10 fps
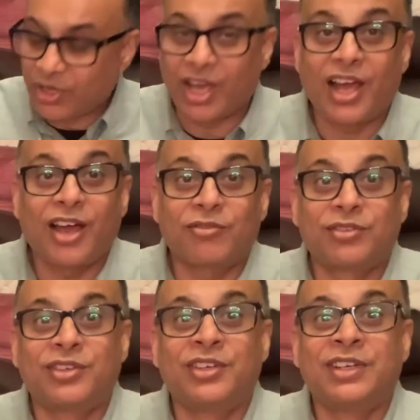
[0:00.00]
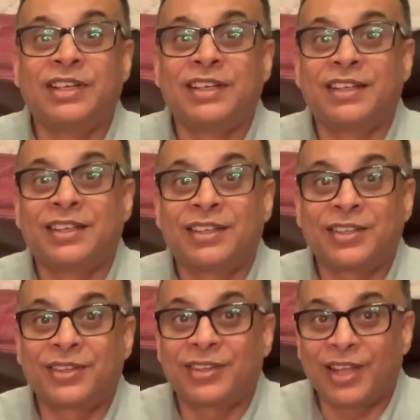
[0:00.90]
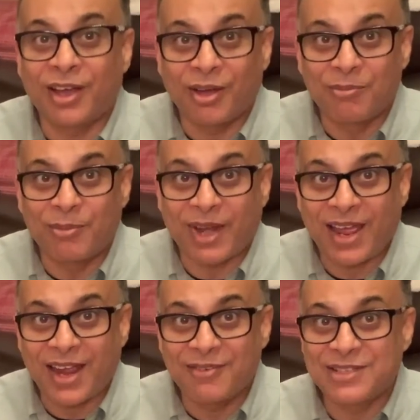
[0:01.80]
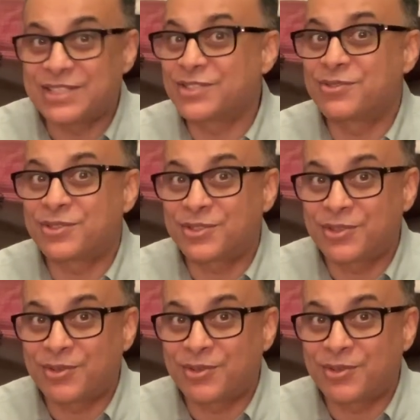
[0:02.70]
we have the brand which is